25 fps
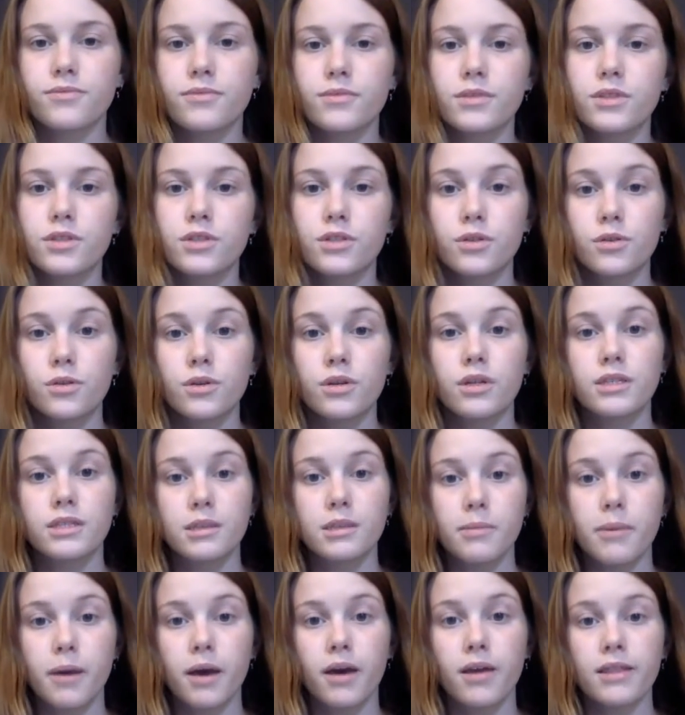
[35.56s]
students
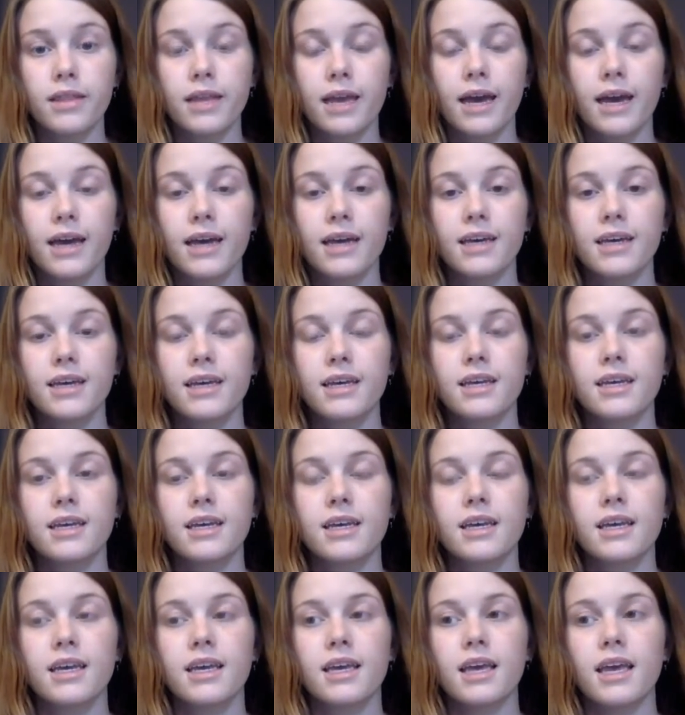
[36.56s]
about that,
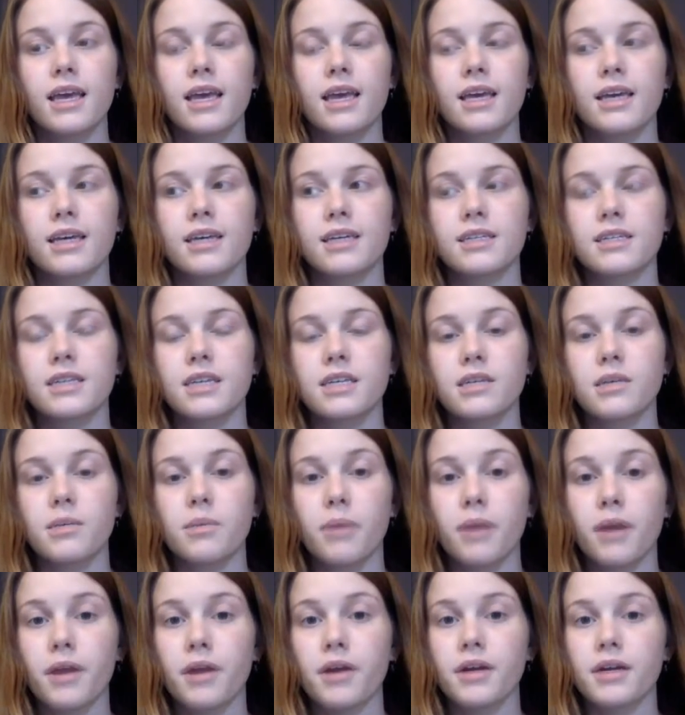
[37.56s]
and as a
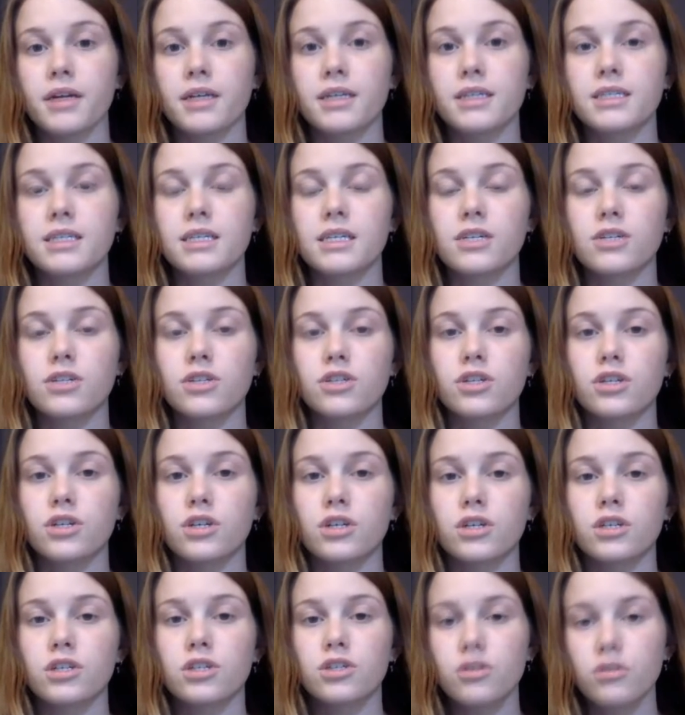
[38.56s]
parent, teach
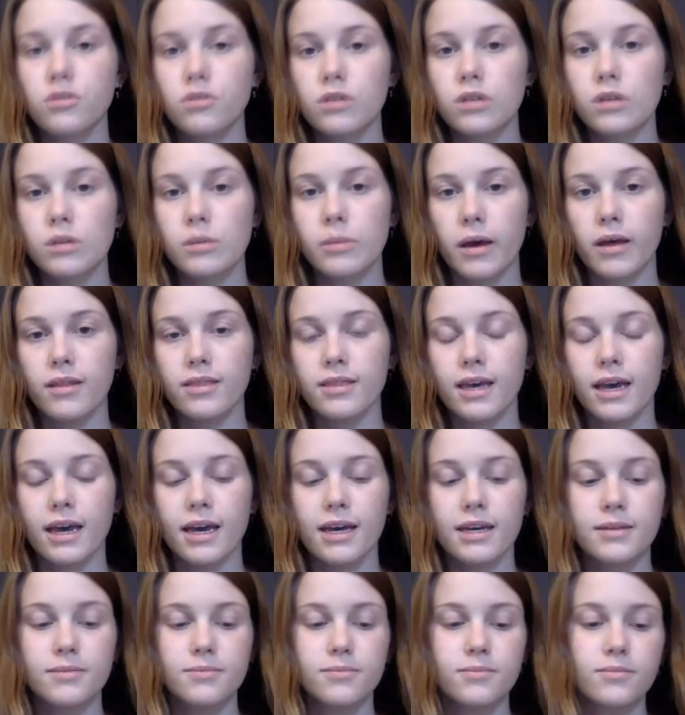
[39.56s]
your children about
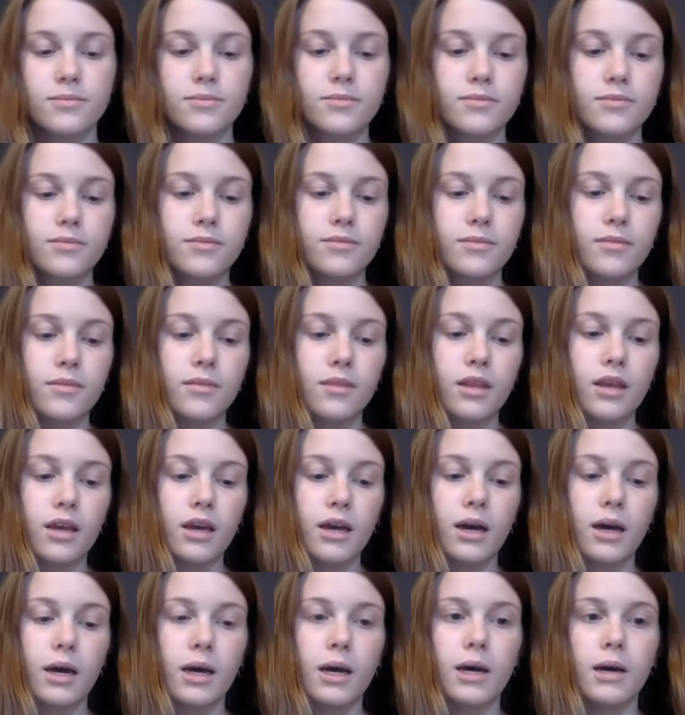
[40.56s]
that.
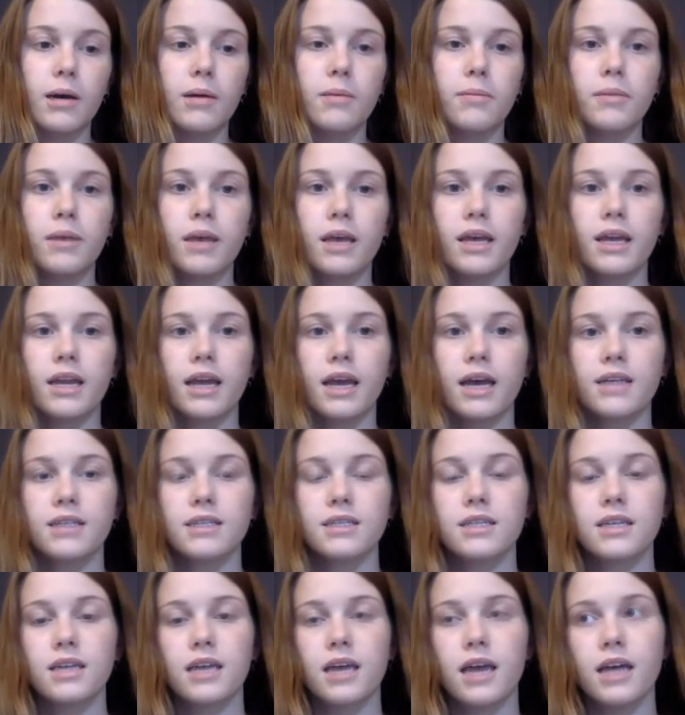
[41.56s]
And as
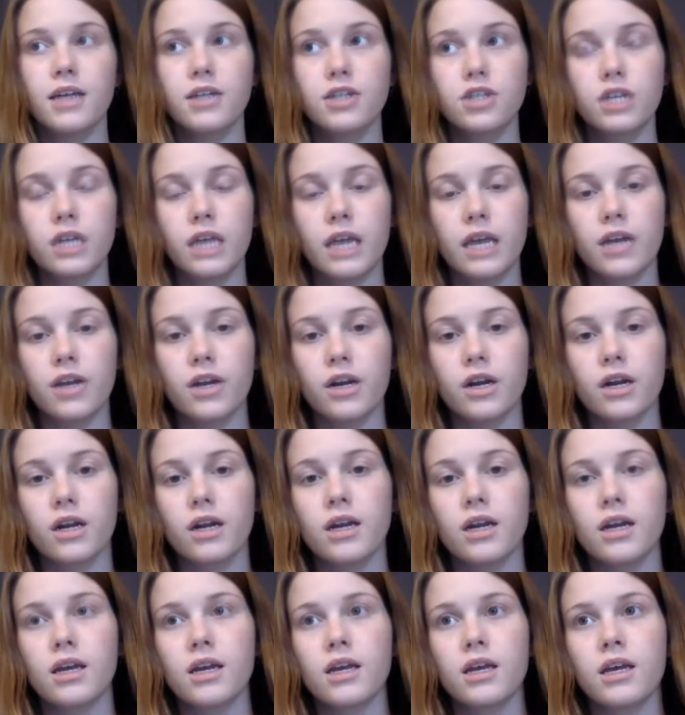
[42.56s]
an
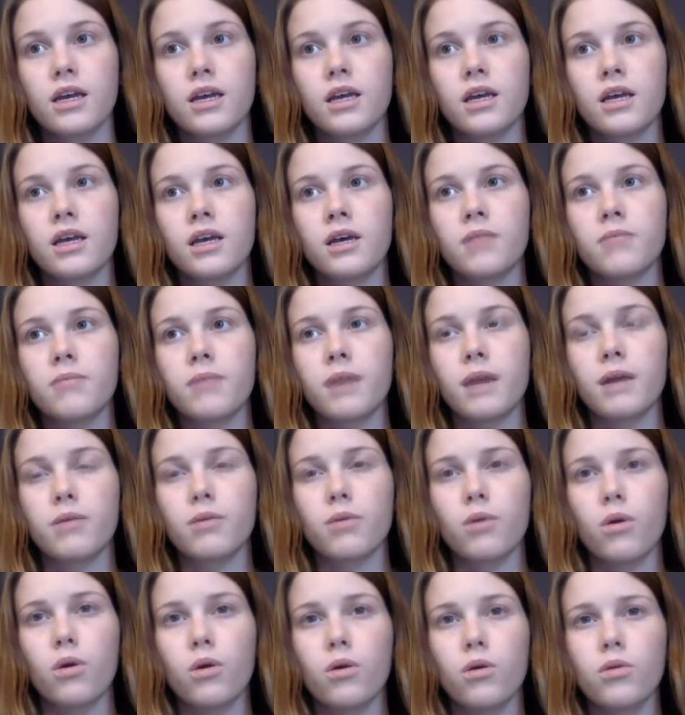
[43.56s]
educator, my
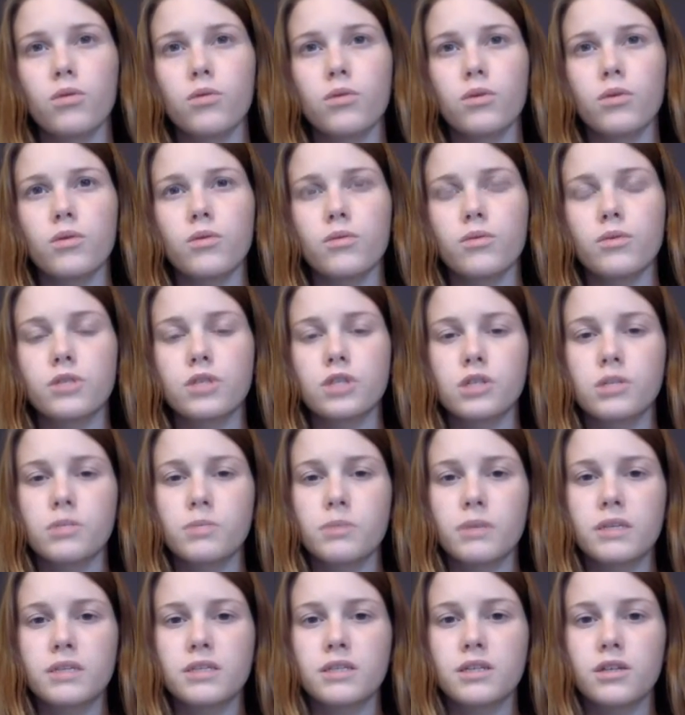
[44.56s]
role would just
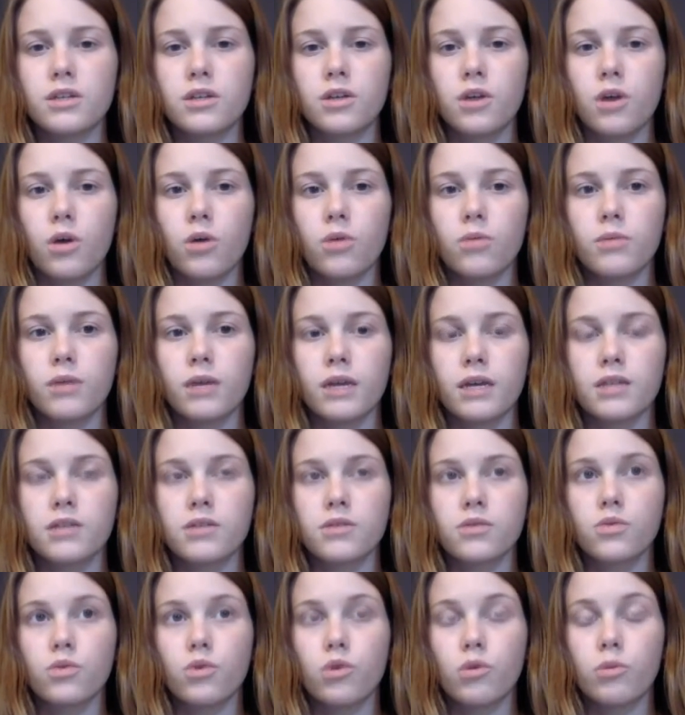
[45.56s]
be to know my
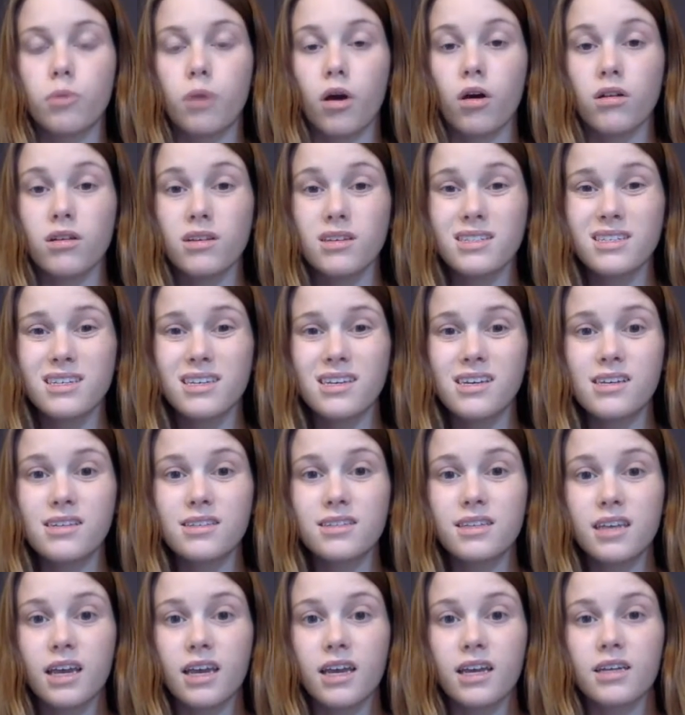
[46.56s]
school
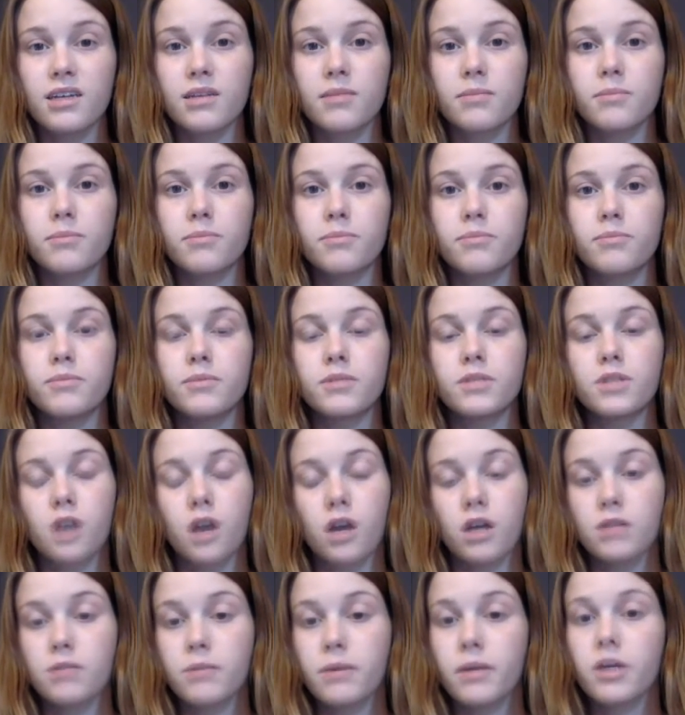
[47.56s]
policies and
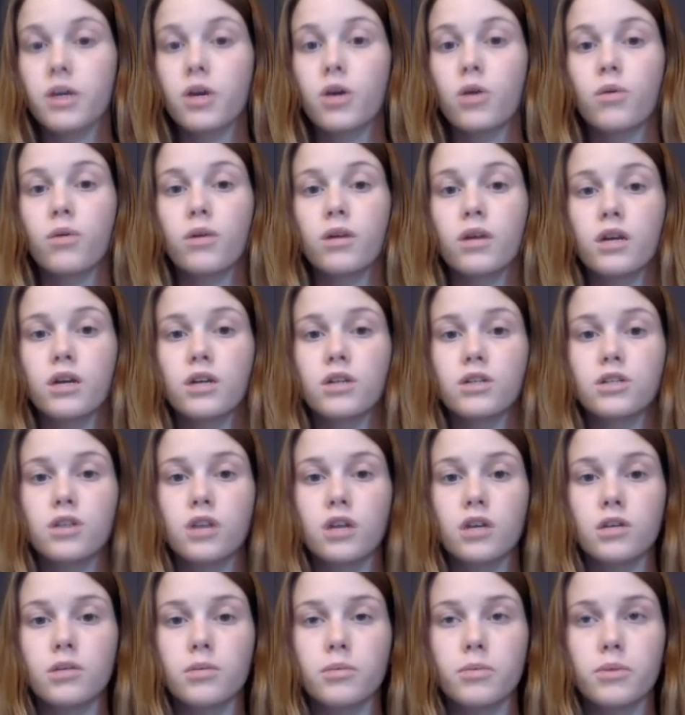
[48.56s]
talk to my coworkers,
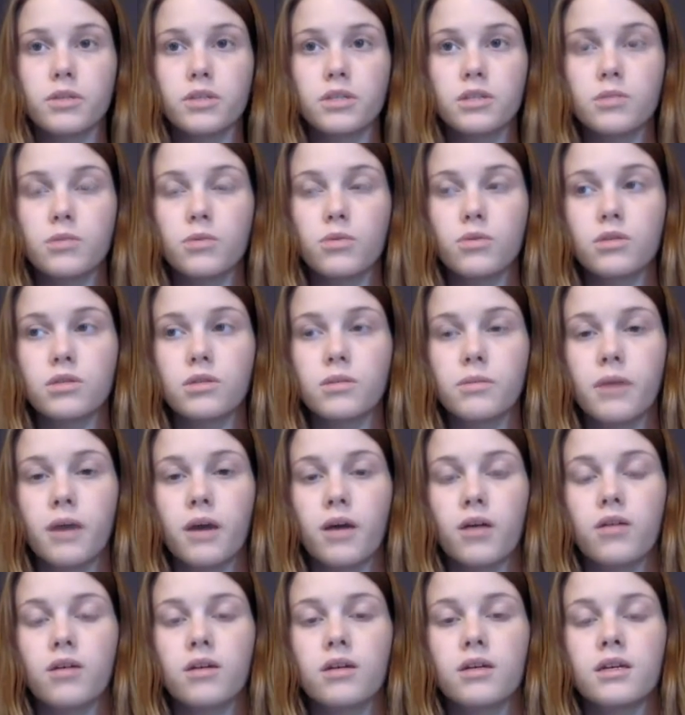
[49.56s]
talk to principals
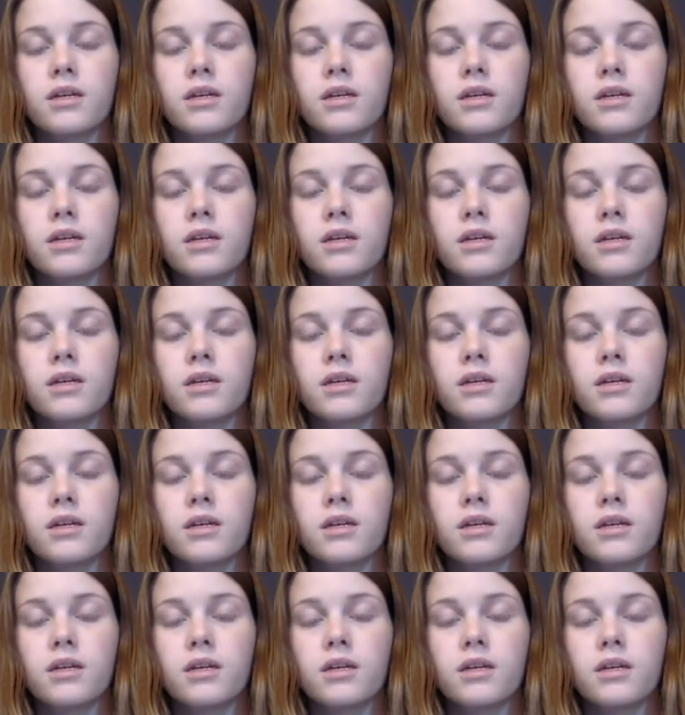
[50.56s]
about